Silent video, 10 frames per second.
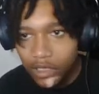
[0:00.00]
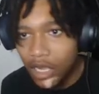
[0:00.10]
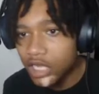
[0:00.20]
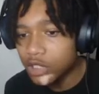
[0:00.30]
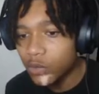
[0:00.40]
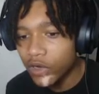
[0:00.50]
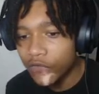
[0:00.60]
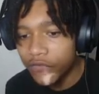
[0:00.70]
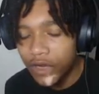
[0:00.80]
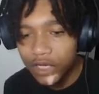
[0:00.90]
I swear to
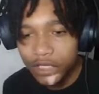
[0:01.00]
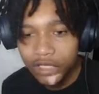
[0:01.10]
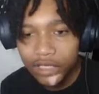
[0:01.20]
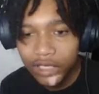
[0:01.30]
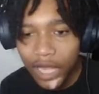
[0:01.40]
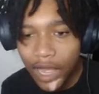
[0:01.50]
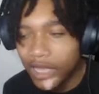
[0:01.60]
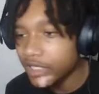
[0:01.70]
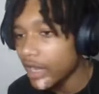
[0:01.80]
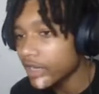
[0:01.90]
fucking
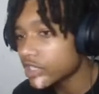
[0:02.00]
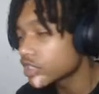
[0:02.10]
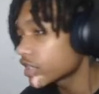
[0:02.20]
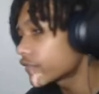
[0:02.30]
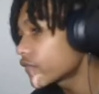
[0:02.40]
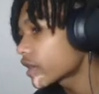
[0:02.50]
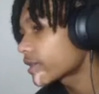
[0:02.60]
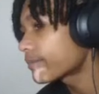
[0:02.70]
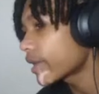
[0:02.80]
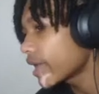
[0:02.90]
God, y'all niggas should get
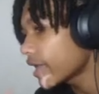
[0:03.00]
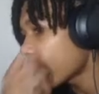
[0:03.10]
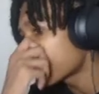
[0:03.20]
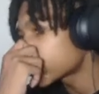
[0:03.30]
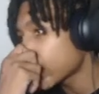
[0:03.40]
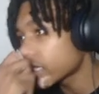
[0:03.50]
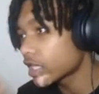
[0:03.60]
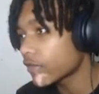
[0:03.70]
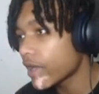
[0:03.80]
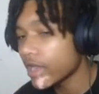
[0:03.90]
fucking paid how much y'all
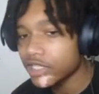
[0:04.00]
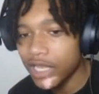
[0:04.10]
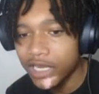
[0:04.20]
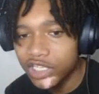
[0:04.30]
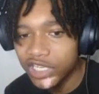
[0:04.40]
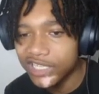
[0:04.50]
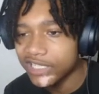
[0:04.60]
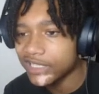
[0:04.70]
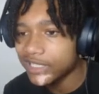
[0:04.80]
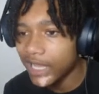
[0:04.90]
dick ride, chat. This shit is
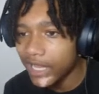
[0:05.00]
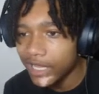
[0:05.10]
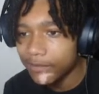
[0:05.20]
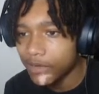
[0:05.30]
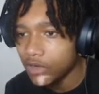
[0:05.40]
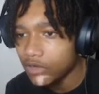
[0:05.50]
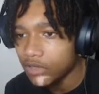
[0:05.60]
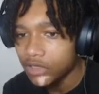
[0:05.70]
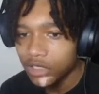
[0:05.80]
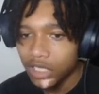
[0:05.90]
insane, bro.
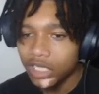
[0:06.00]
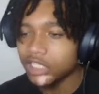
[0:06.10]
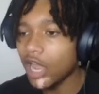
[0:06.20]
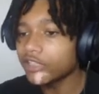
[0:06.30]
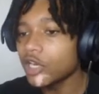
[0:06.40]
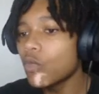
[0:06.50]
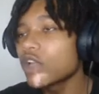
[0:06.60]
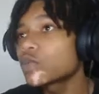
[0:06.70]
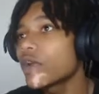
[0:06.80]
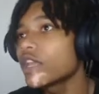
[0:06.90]
Shout out to the
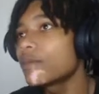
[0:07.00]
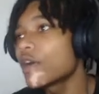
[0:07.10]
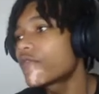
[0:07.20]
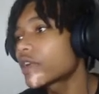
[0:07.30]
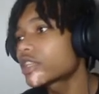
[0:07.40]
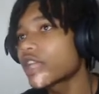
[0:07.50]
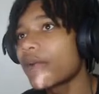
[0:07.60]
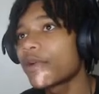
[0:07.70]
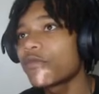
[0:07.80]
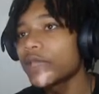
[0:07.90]
120 in the motherfucking
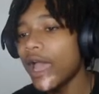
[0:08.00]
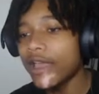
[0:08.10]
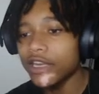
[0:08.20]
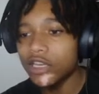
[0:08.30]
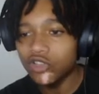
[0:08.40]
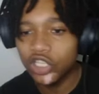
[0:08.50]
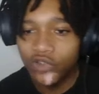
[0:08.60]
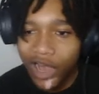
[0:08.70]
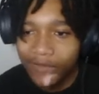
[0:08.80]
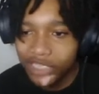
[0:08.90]
chat, bro. If we got any new
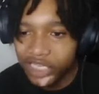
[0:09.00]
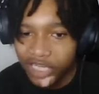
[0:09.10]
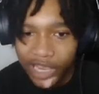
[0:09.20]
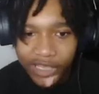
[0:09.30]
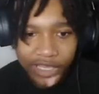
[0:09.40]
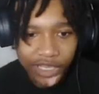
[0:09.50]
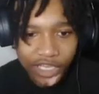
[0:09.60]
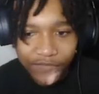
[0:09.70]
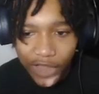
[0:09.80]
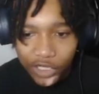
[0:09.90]
subscribers in the chat,
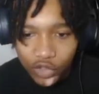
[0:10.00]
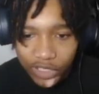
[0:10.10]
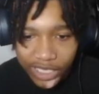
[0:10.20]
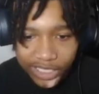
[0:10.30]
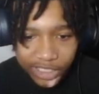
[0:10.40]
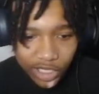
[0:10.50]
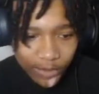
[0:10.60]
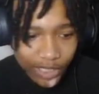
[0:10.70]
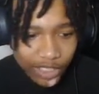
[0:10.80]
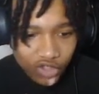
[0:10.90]
if y'all do hit that sub
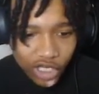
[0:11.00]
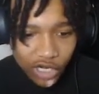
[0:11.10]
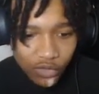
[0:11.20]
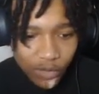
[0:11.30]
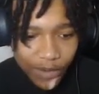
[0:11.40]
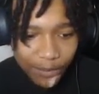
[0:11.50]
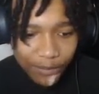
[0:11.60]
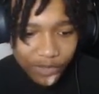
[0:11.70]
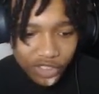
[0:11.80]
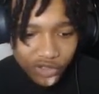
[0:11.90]
button, your channel will pop
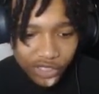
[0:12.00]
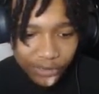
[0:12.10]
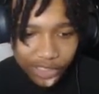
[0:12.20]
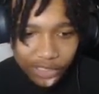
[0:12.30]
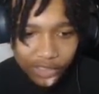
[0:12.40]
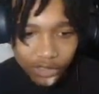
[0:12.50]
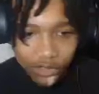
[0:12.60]
up on the screen, man.